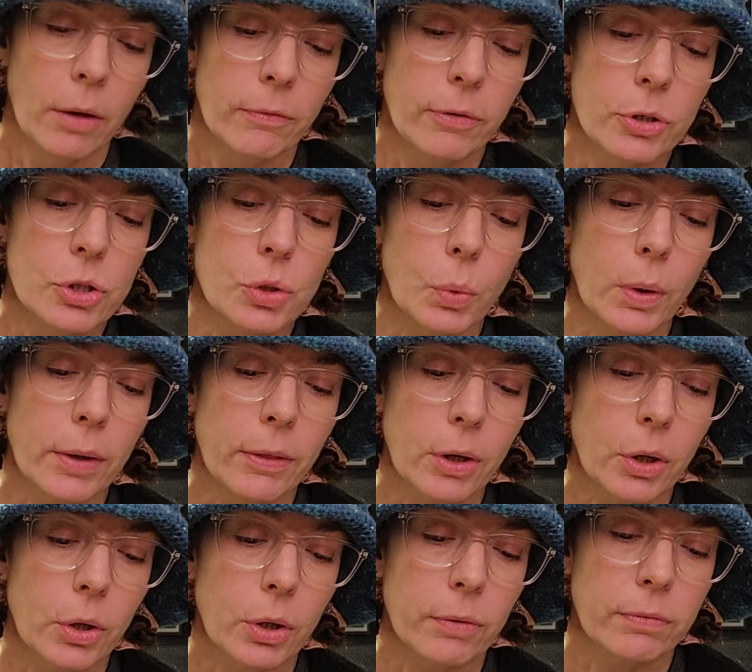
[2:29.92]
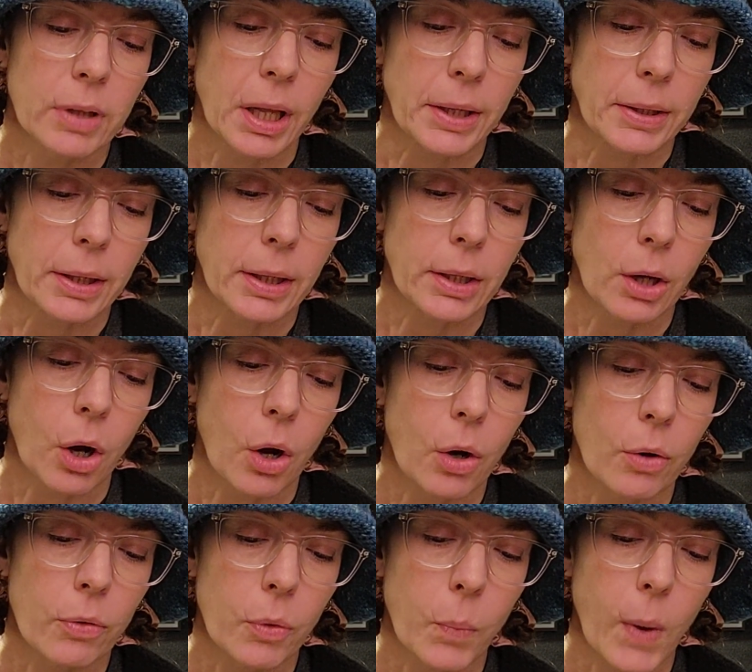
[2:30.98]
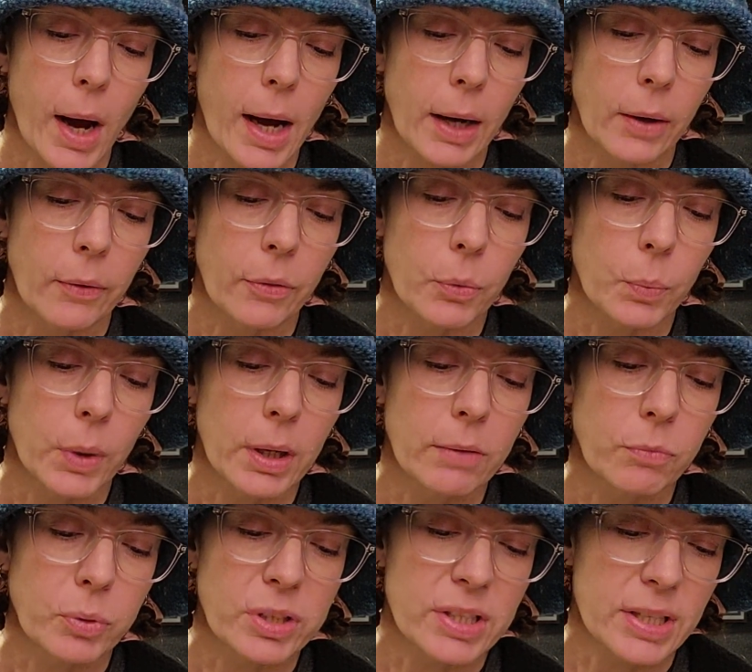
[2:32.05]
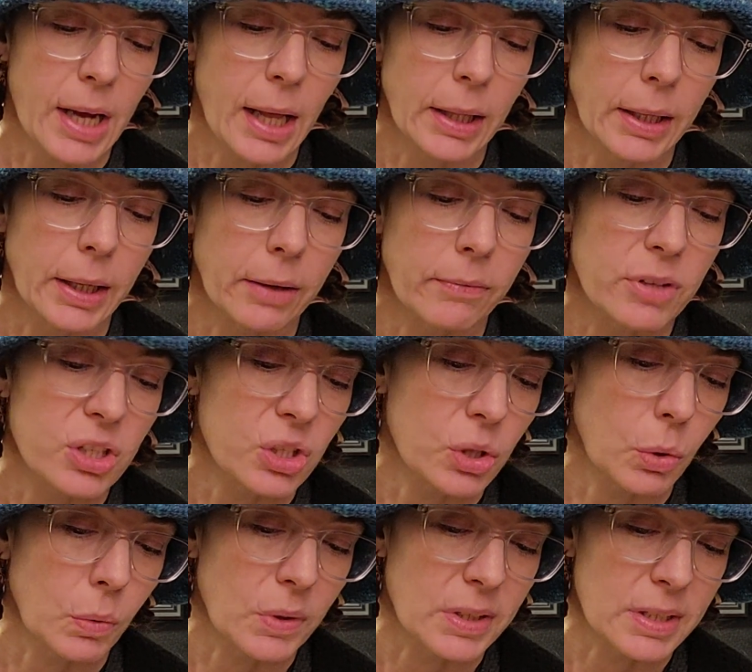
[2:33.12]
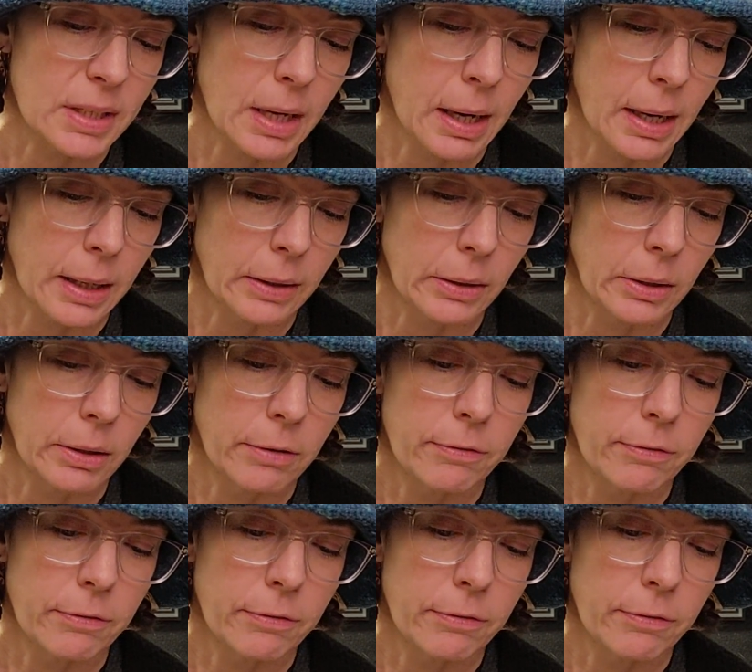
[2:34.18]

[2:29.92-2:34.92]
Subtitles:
For joy the cook of London, all the while the reeve was telling of the student's guile,